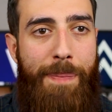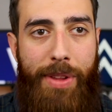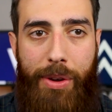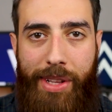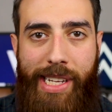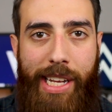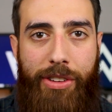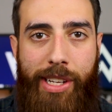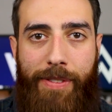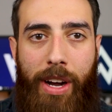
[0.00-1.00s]
You can see
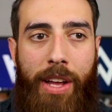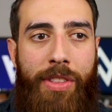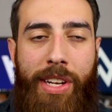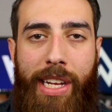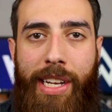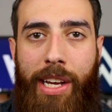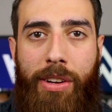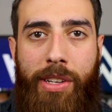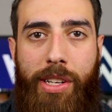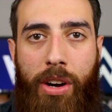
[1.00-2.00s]
just fine. The
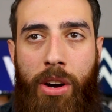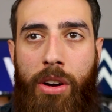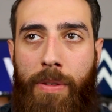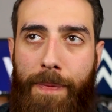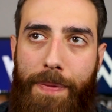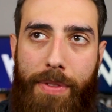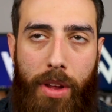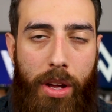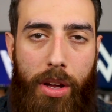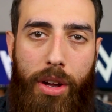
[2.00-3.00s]
details are
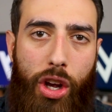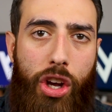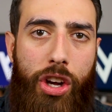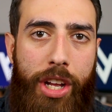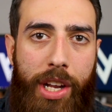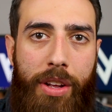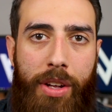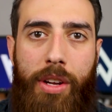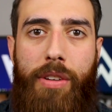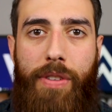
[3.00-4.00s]
good
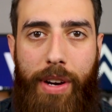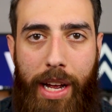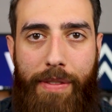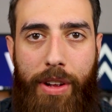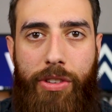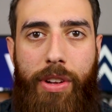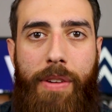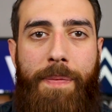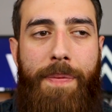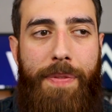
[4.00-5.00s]
for night
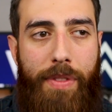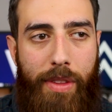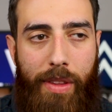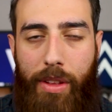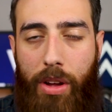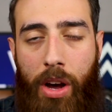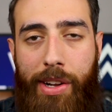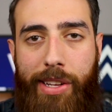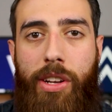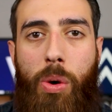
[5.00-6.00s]
vision.
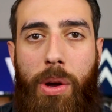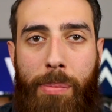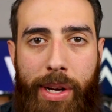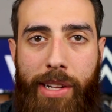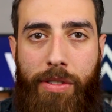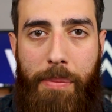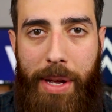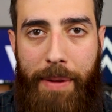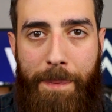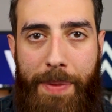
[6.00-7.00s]
Honestly, no complaints from me.